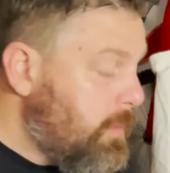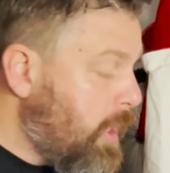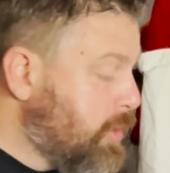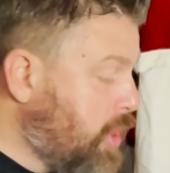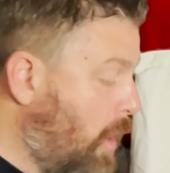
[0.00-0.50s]

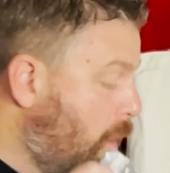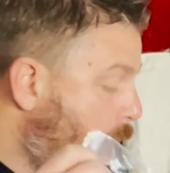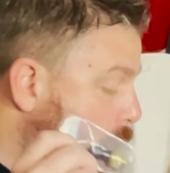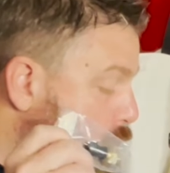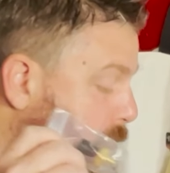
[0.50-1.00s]
So
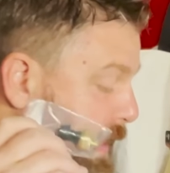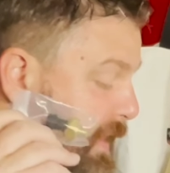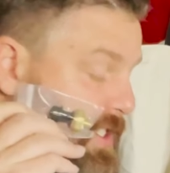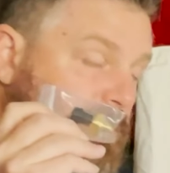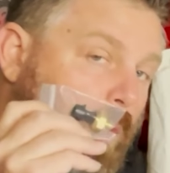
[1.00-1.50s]
you get
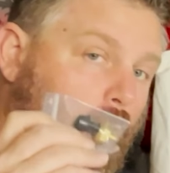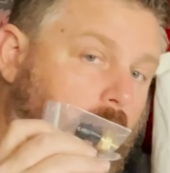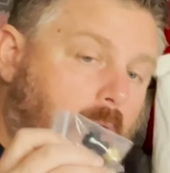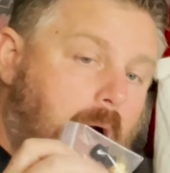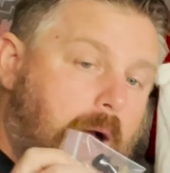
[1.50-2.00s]
these
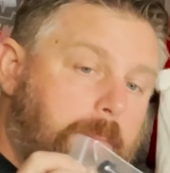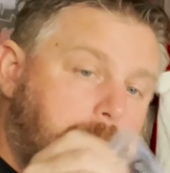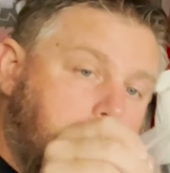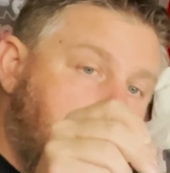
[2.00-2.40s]
4